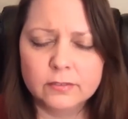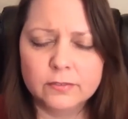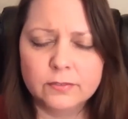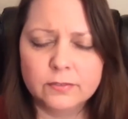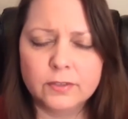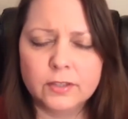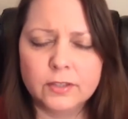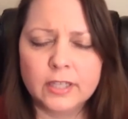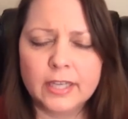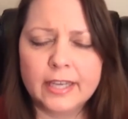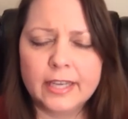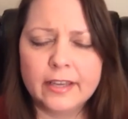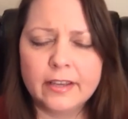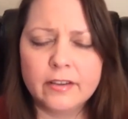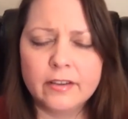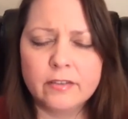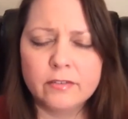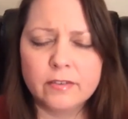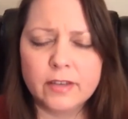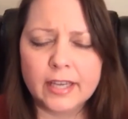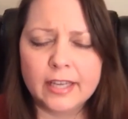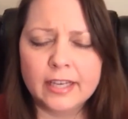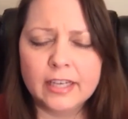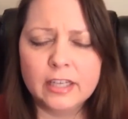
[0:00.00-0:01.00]
Forgive
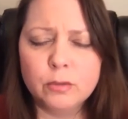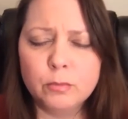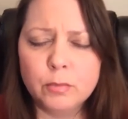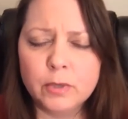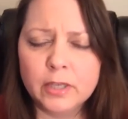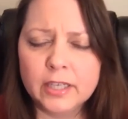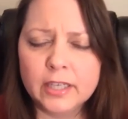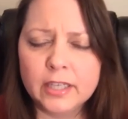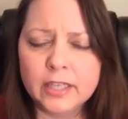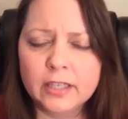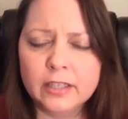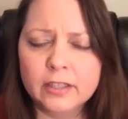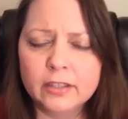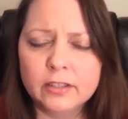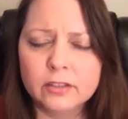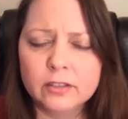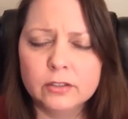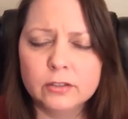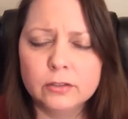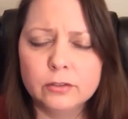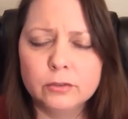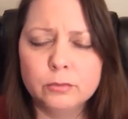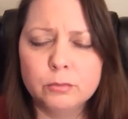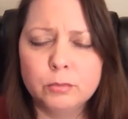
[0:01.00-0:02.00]
anybody
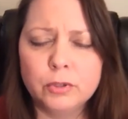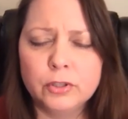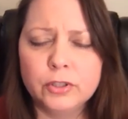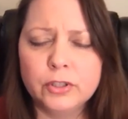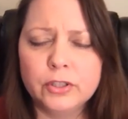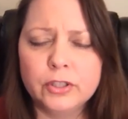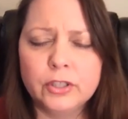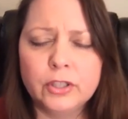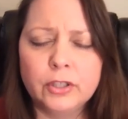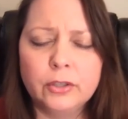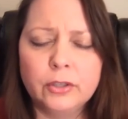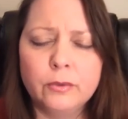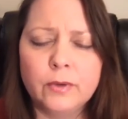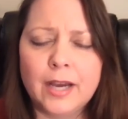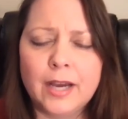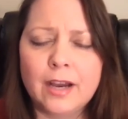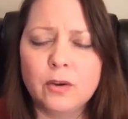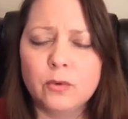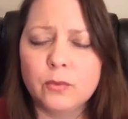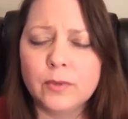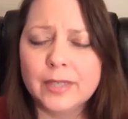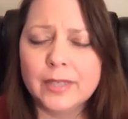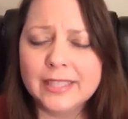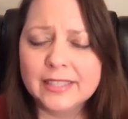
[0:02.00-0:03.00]
who put you at
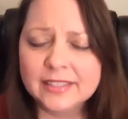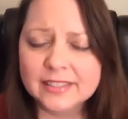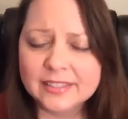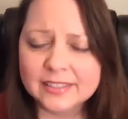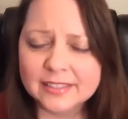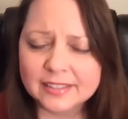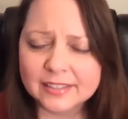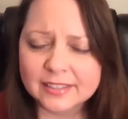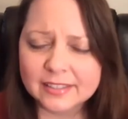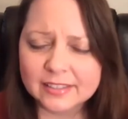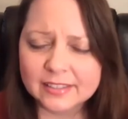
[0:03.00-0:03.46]
risk.